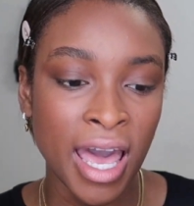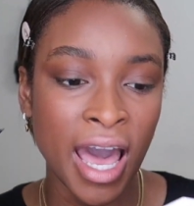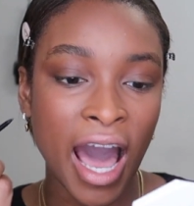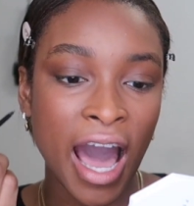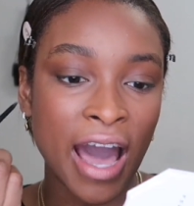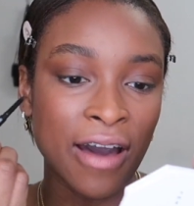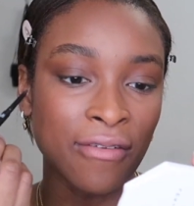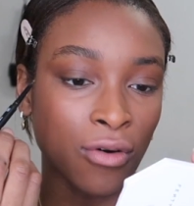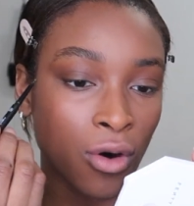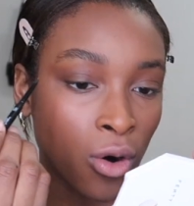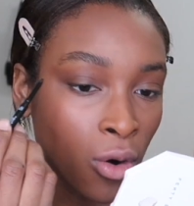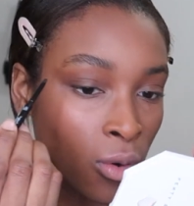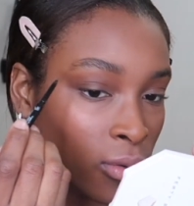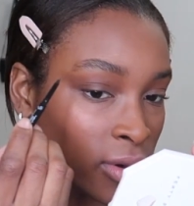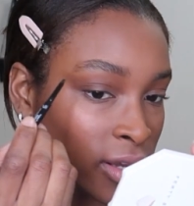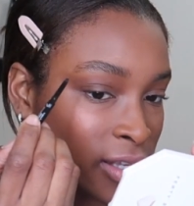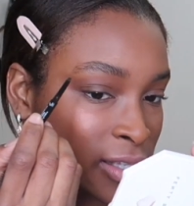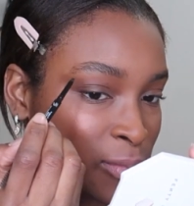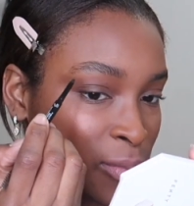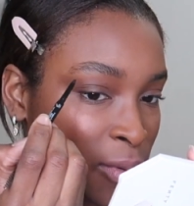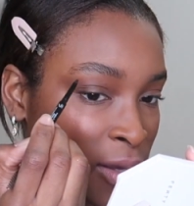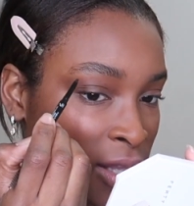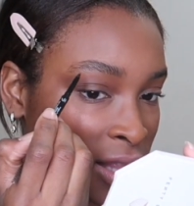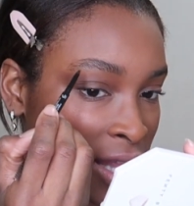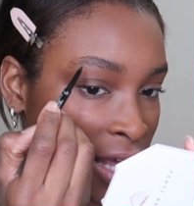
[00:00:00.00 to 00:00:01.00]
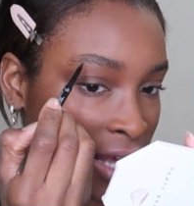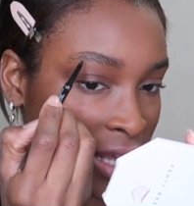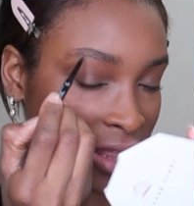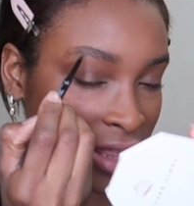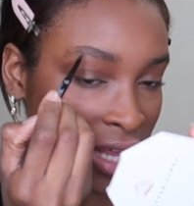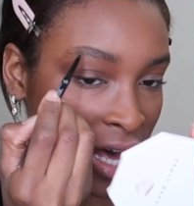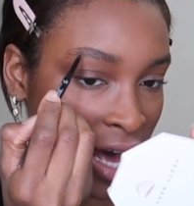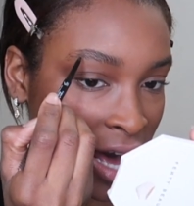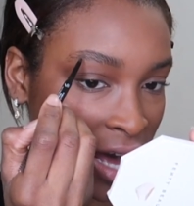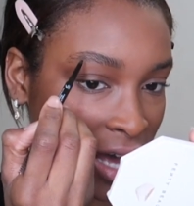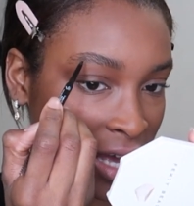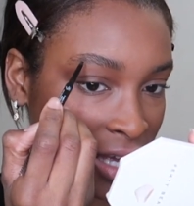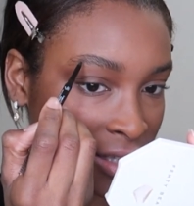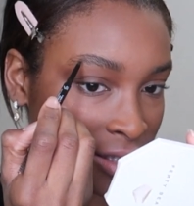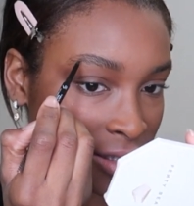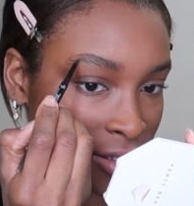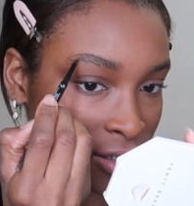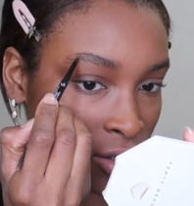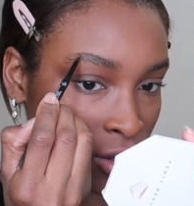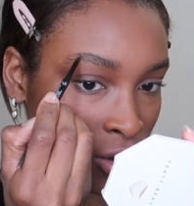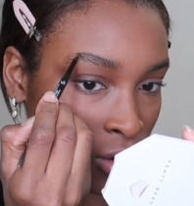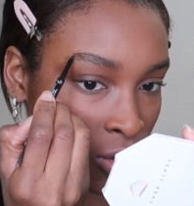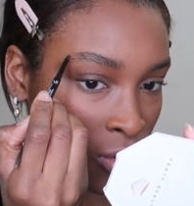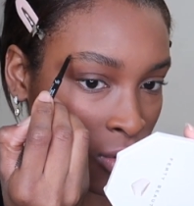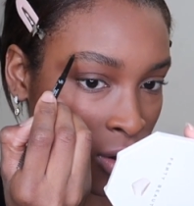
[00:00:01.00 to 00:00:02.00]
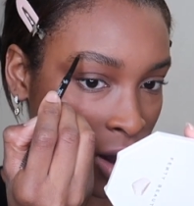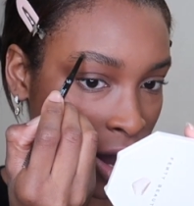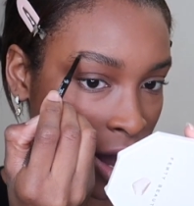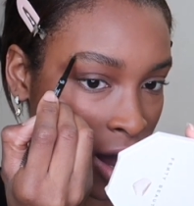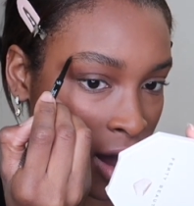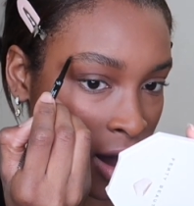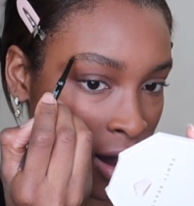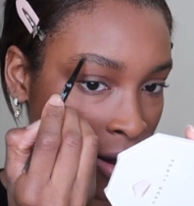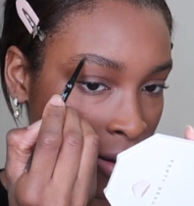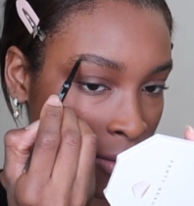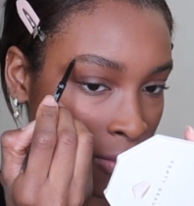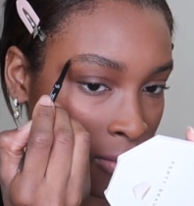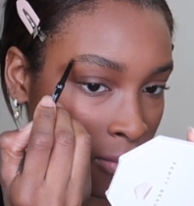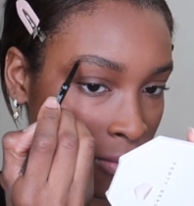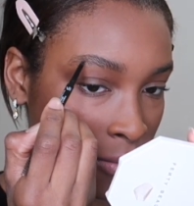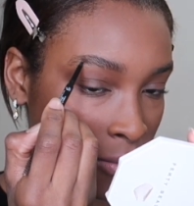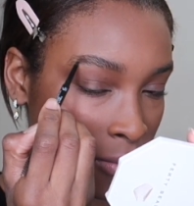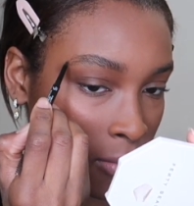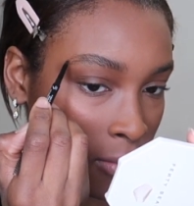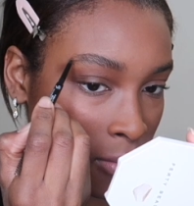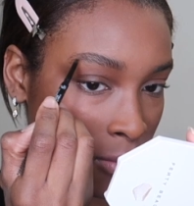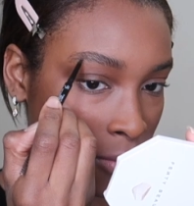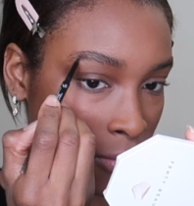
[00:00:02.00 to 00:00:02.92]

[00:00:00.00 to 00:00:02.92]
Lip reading: I've always been like that, and so I'm